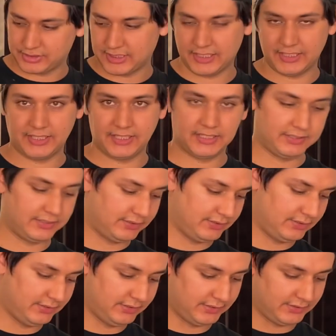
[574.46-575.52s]
cayenne
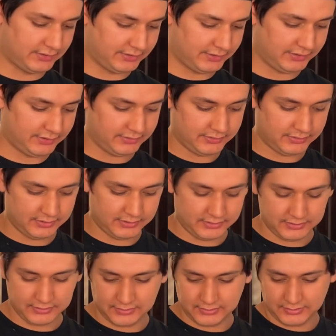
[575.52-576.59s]
and honey.
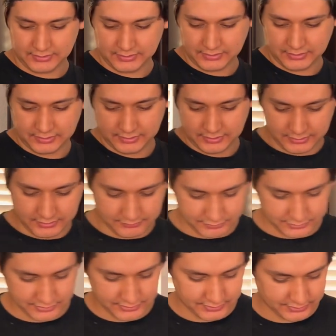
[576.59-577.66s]
We're
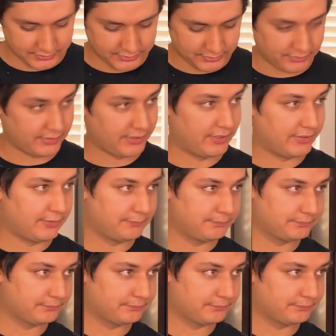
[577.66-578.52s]
just gonna stir that up.